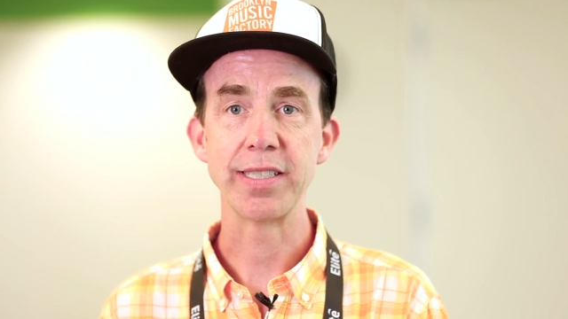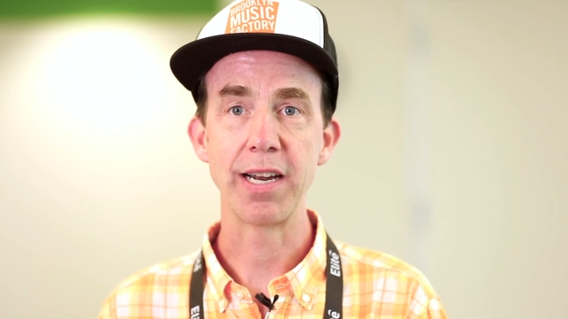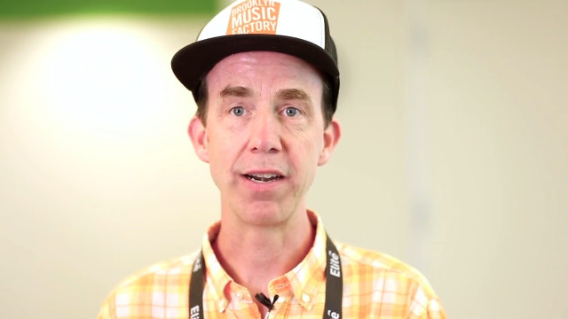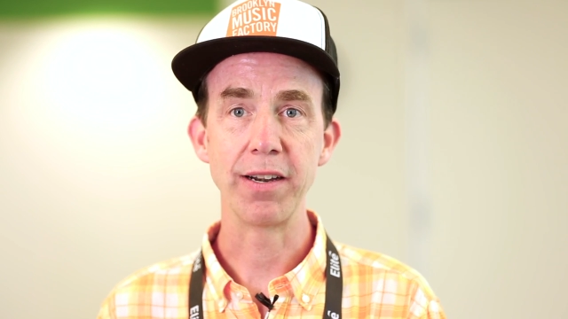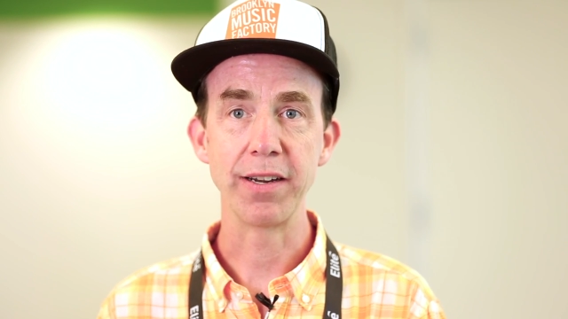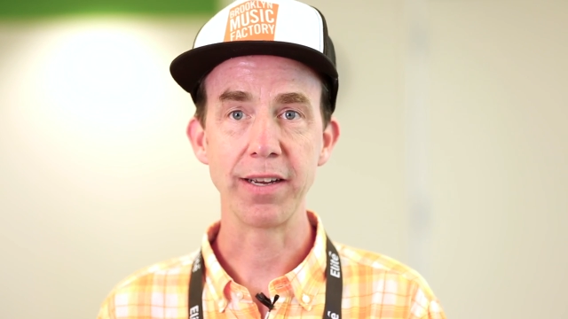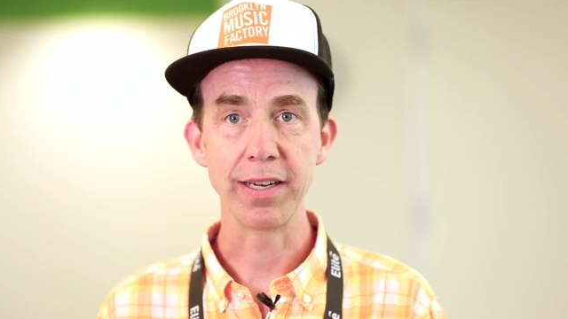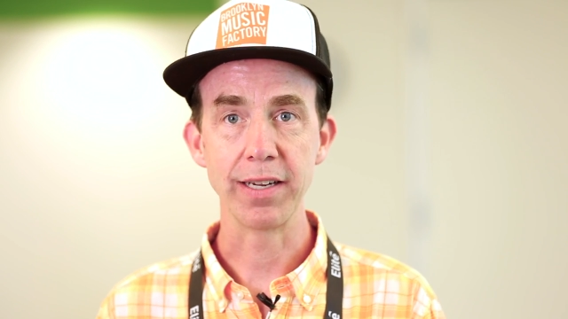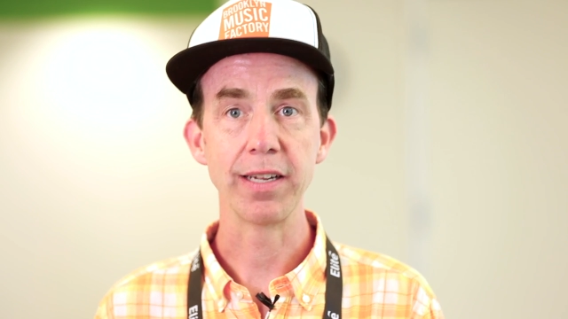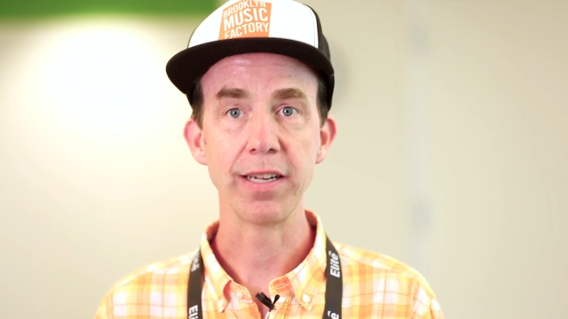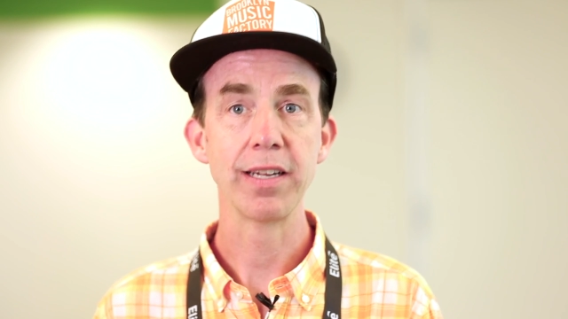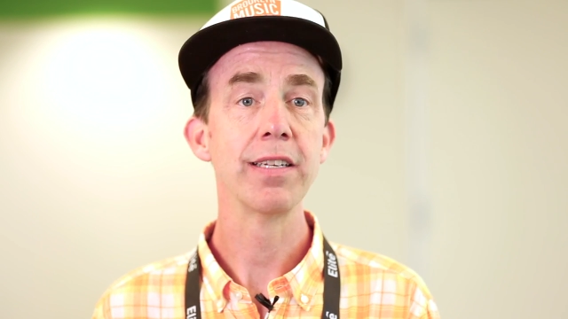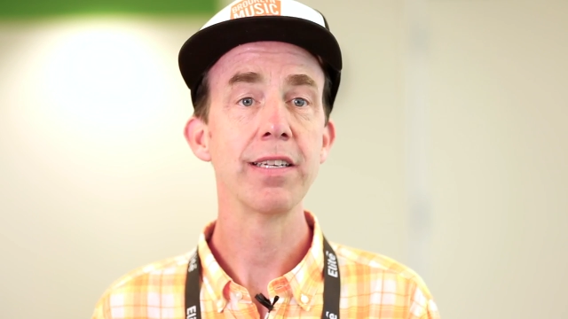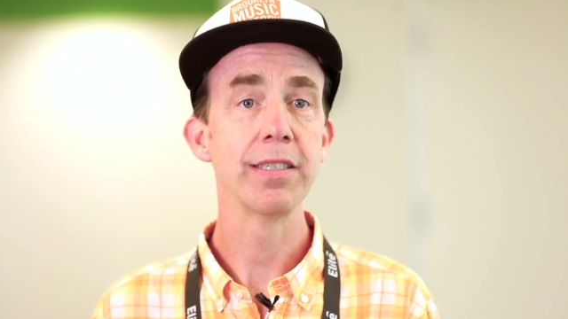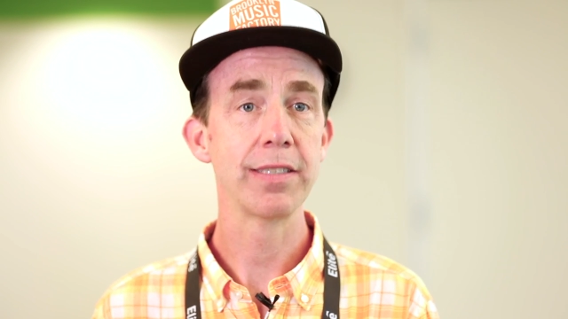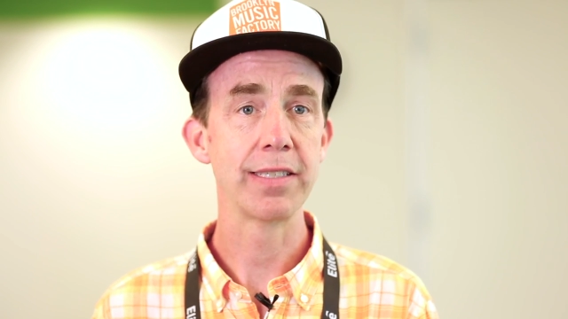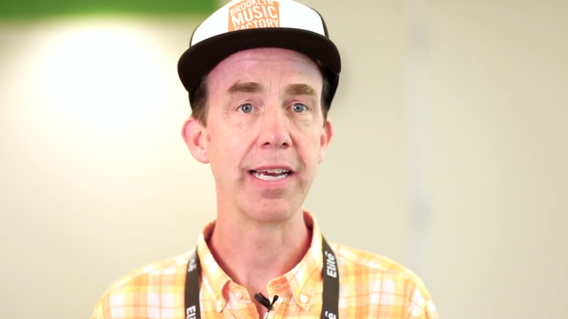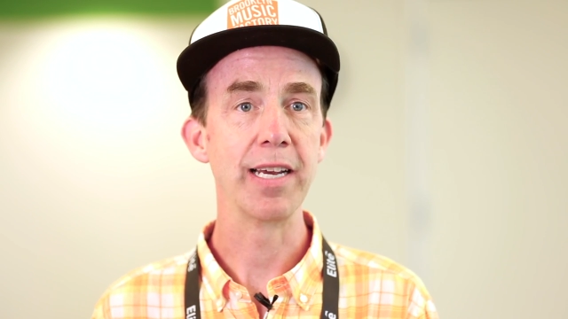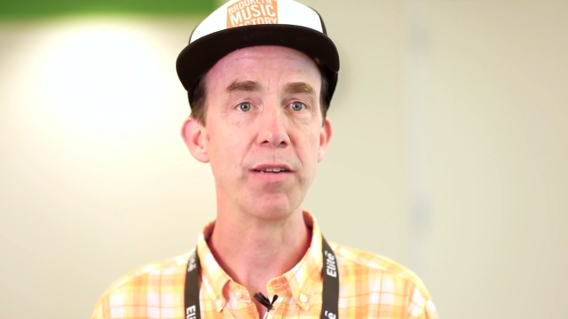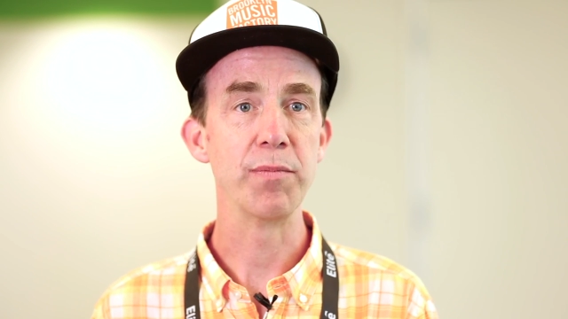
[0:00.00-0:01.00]
how are you going to
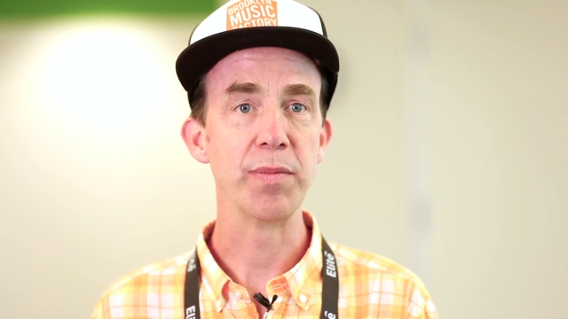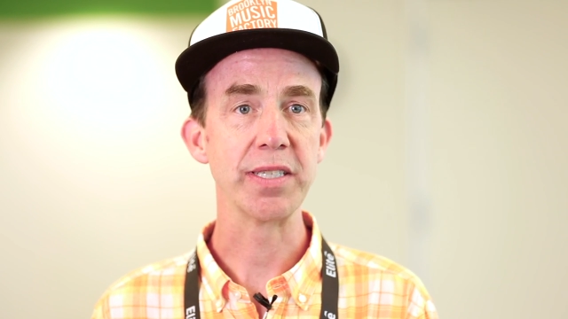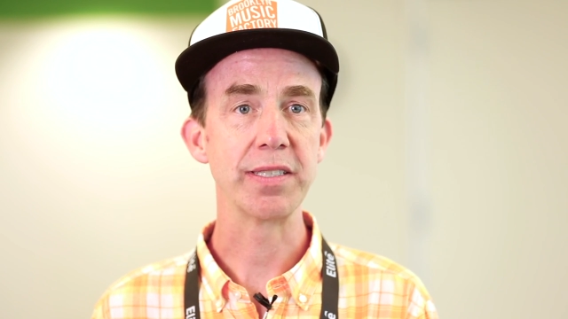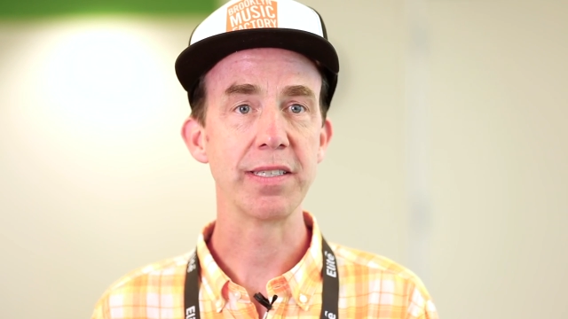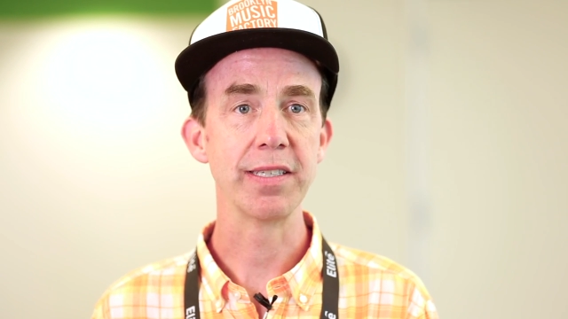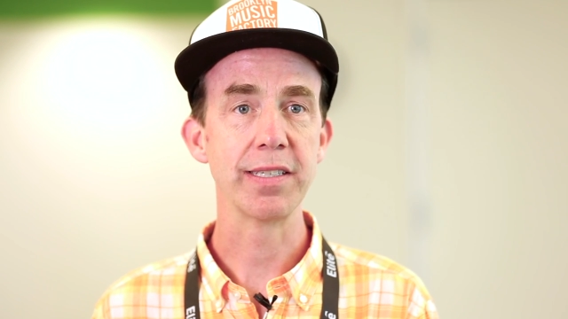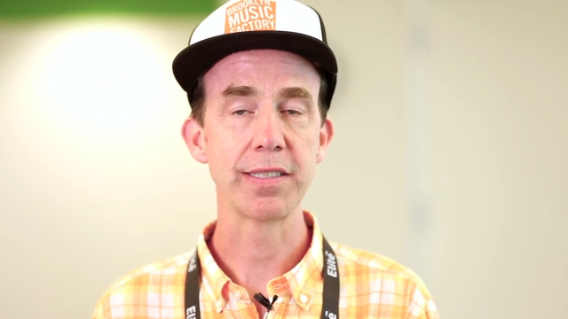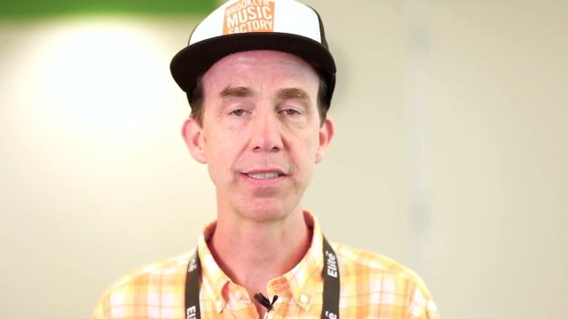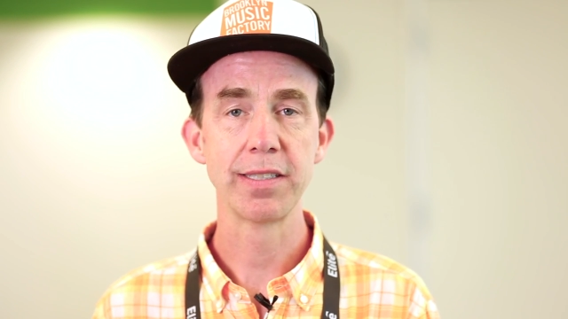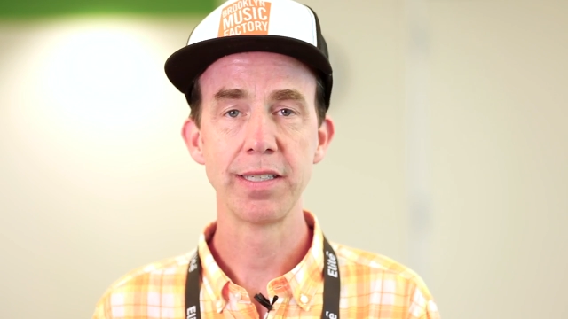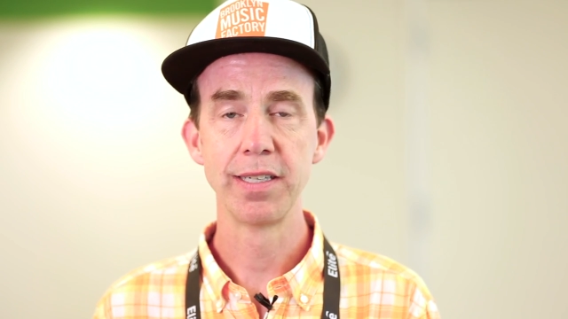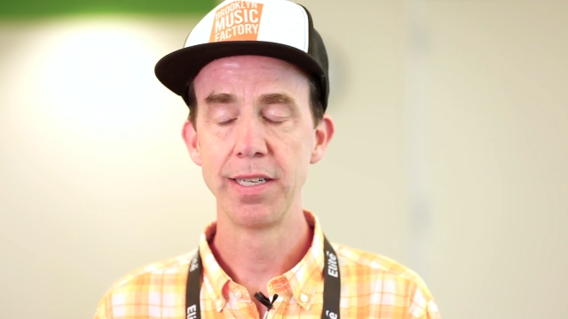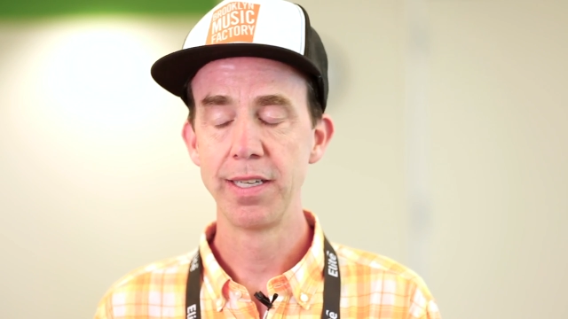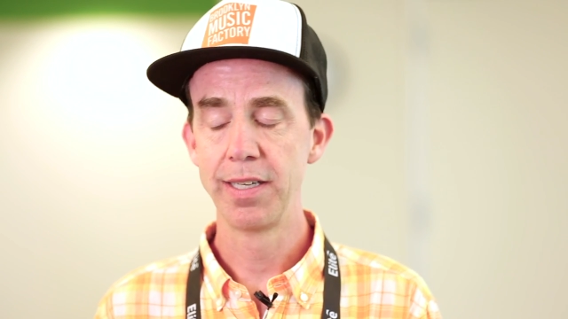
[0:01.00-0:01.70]
stay in business?